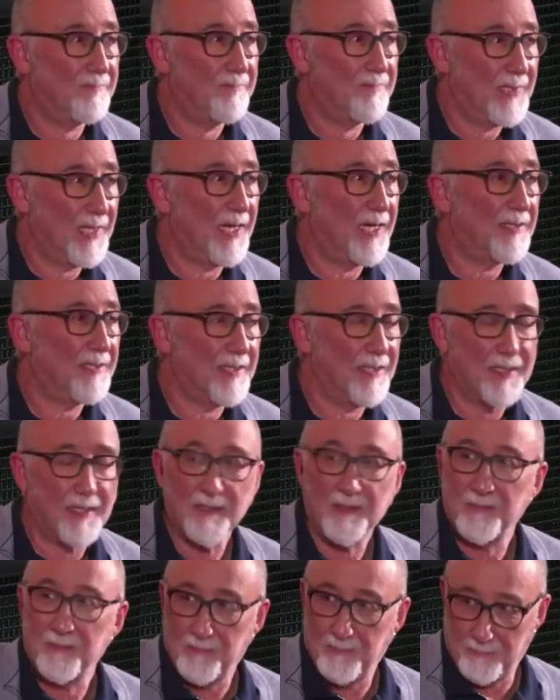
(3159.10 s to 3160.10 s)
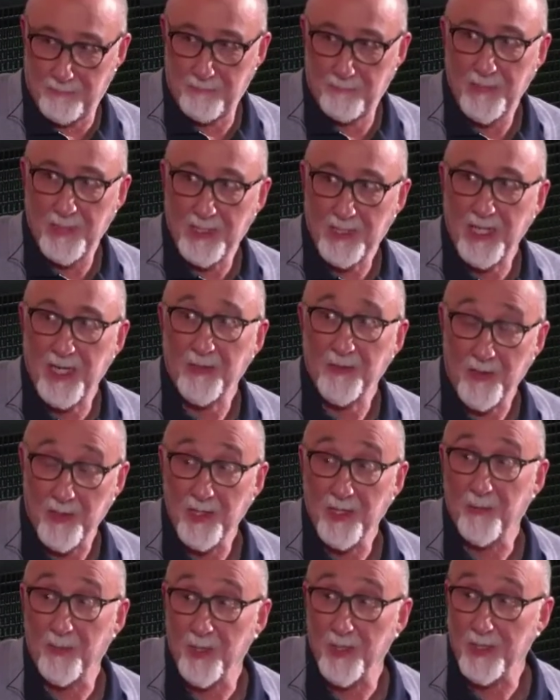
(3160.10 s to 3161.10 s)
Yeah, so there's a chapter in
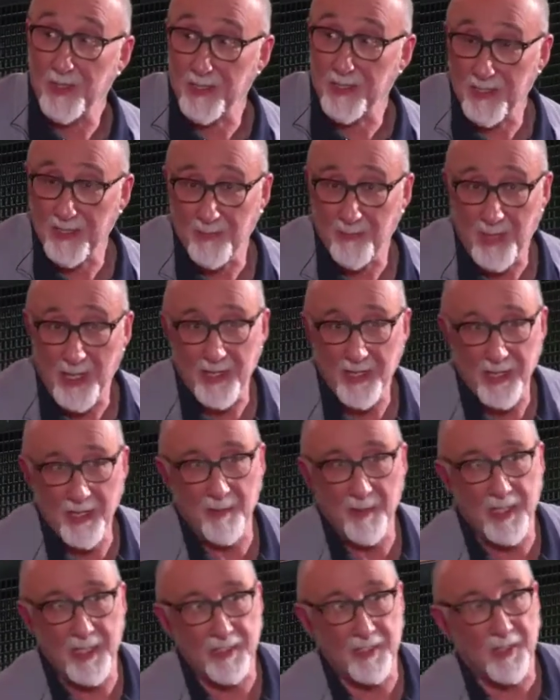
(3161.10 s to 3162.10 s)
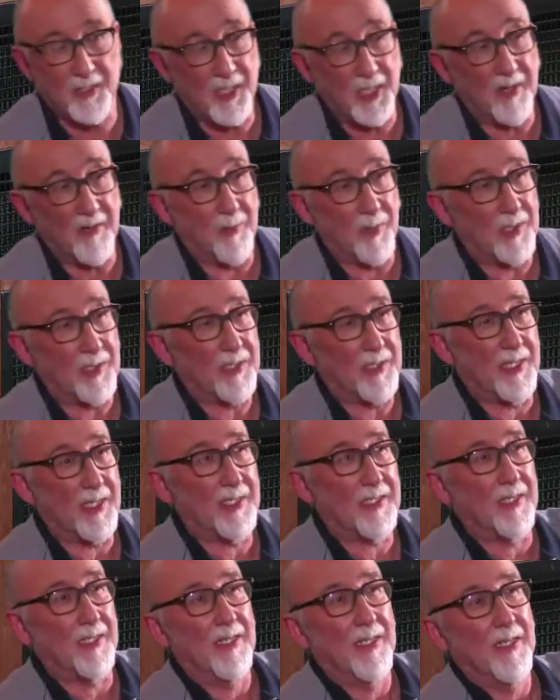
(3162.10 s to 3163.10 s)
the book about him and his achievements, and
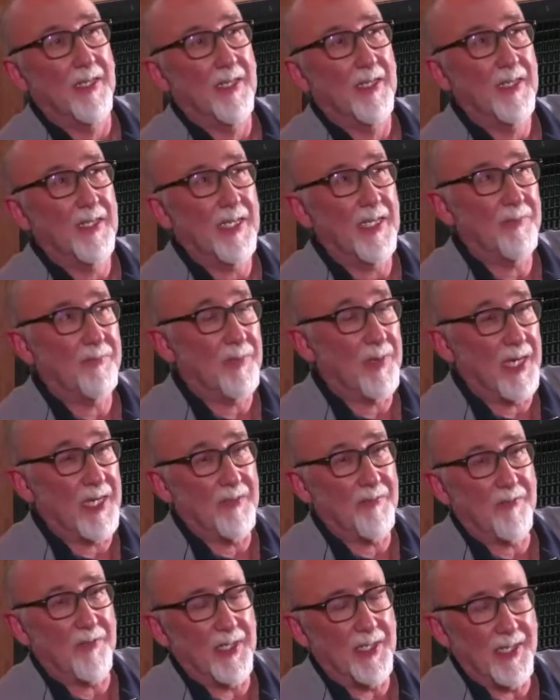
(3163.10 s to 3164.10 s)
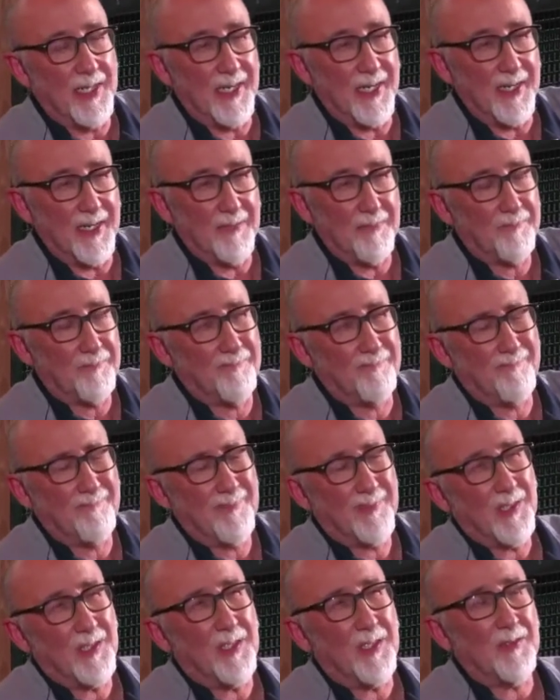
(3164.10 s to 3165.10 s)
he played for India
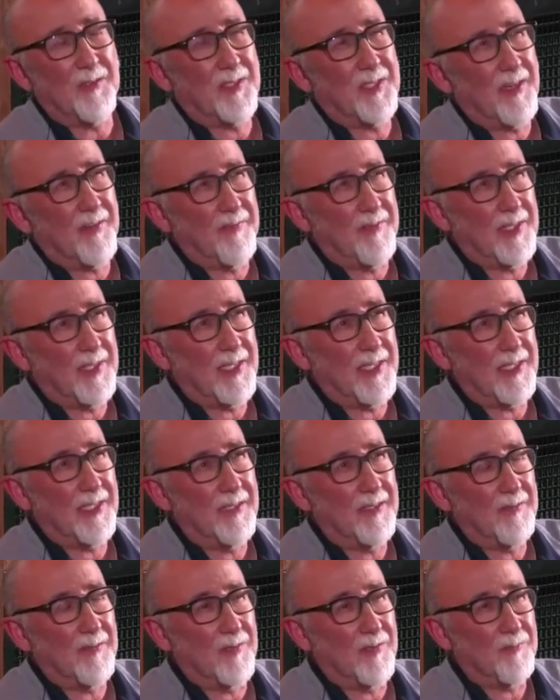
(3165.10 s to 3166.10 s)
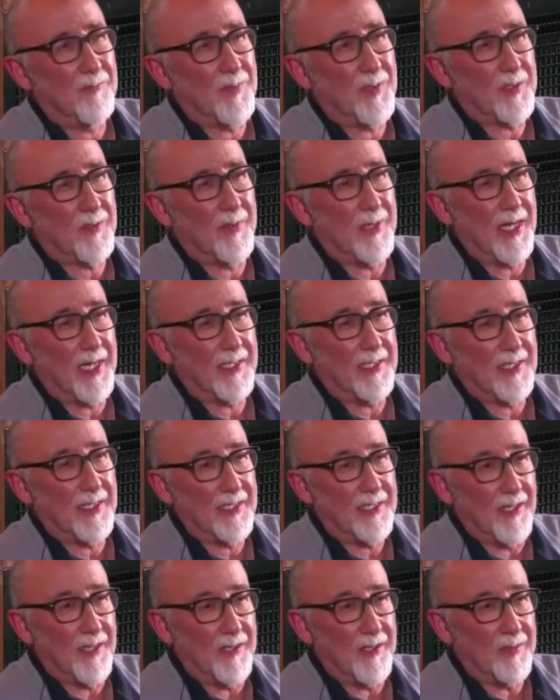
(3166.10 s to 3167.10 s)
70 or possibly 80
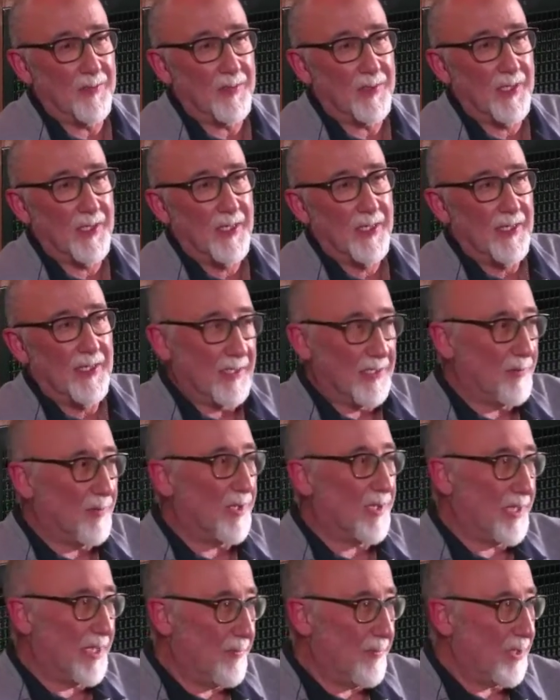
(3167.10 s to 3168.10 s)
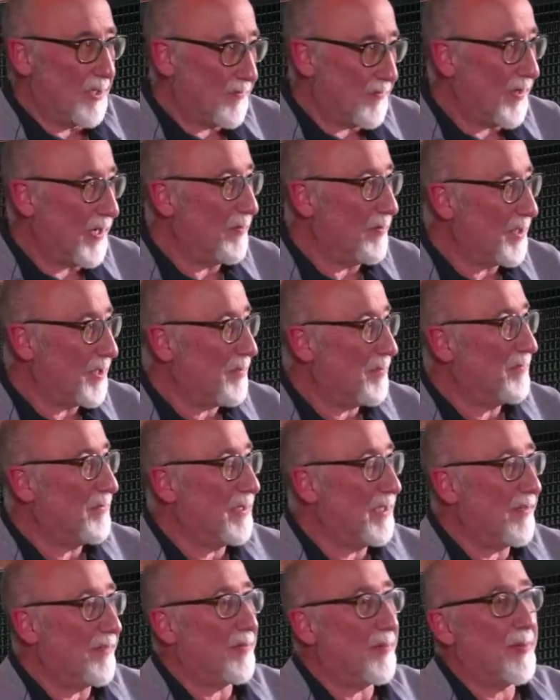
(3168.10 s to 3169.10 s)
times. He's one of their most famous
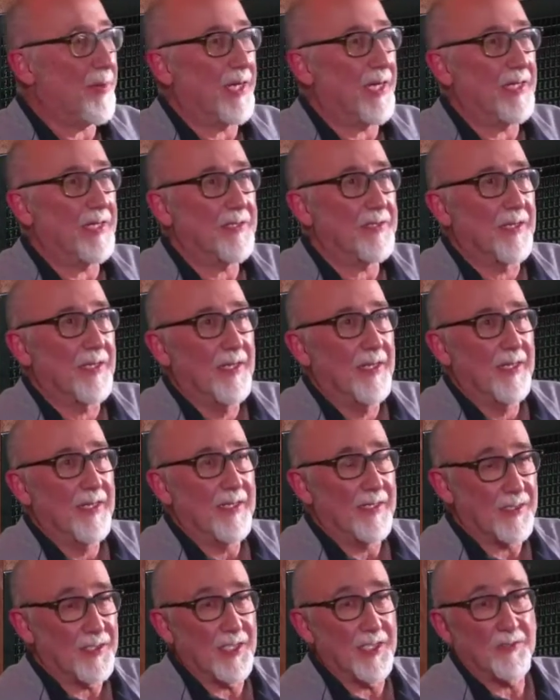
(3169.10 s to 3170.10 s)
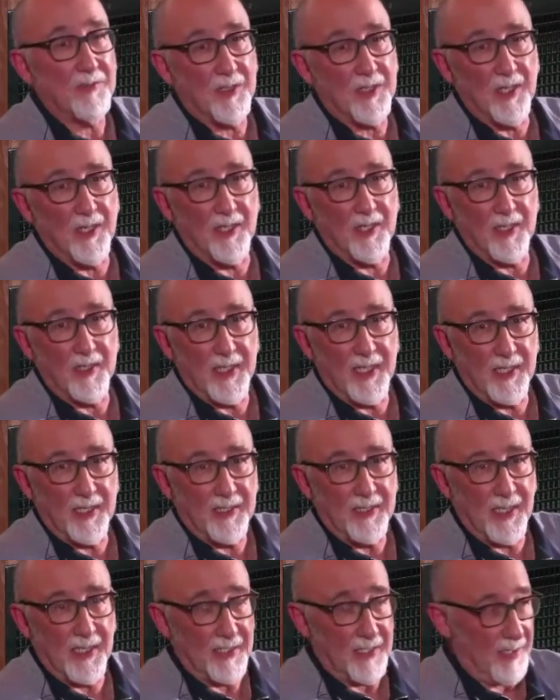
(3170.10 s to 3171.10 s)
ever players, and since retiring he's
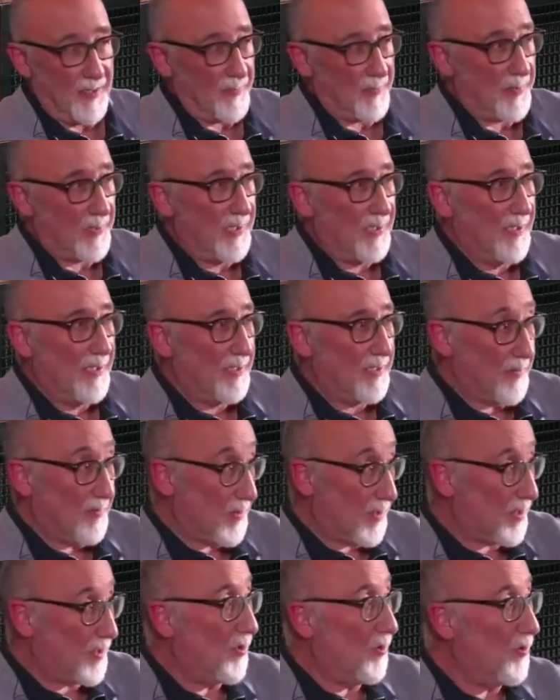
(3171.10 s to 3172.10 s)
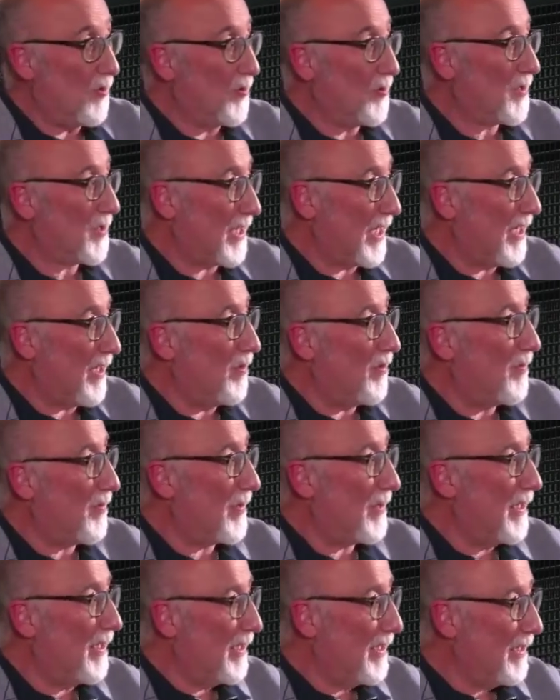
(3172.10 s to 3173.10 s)
set up some schools to help
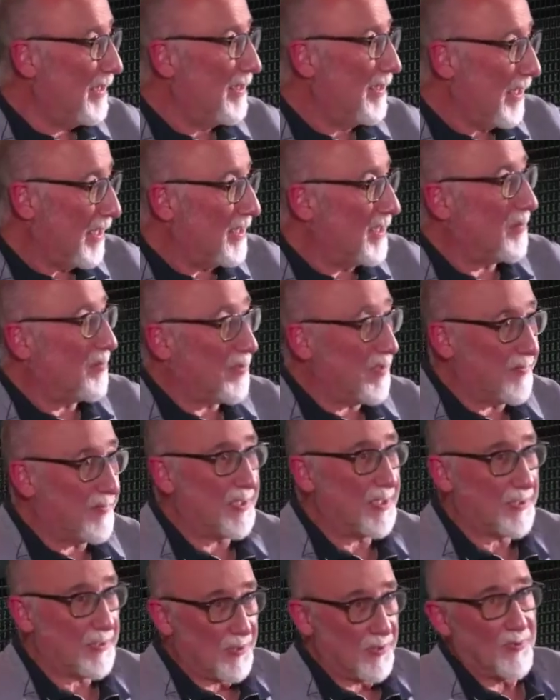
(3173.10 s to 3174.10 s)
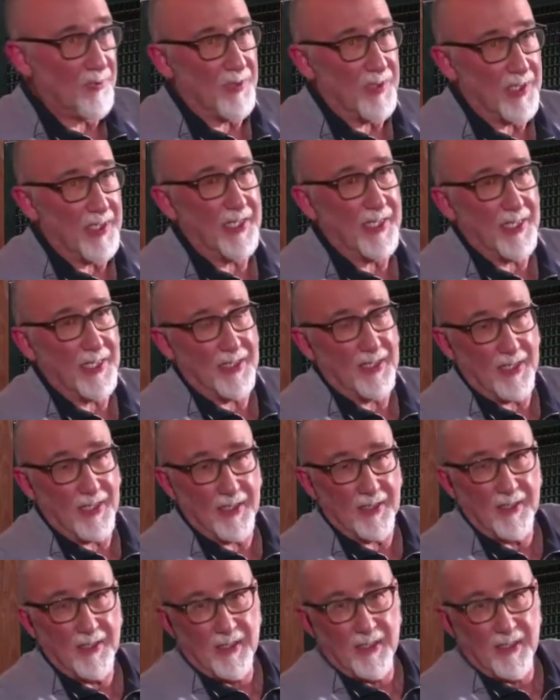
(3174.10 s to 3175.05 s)
underprivileged children in India